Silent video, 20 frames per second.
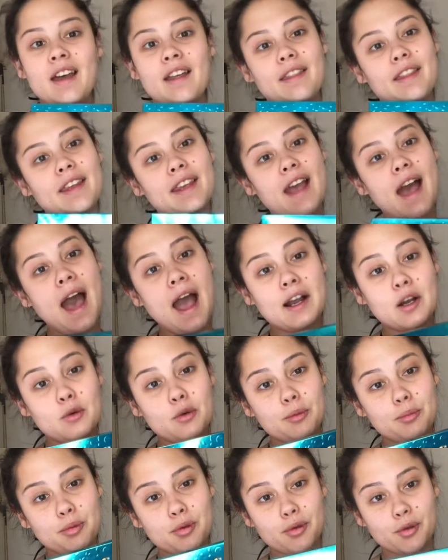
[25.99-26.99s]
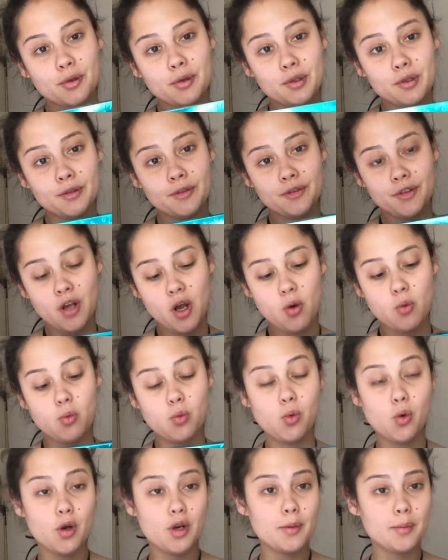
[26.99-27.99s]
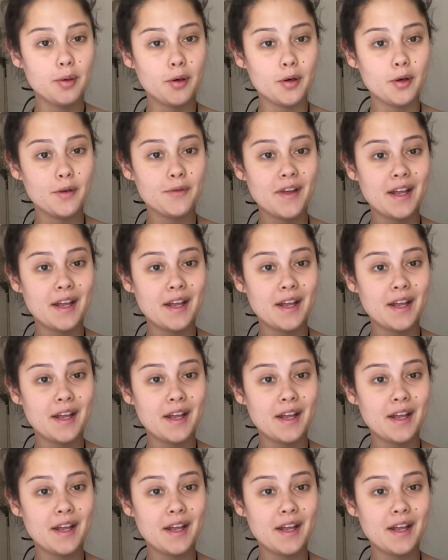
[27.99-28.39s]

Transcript: the Aquaproof waterproof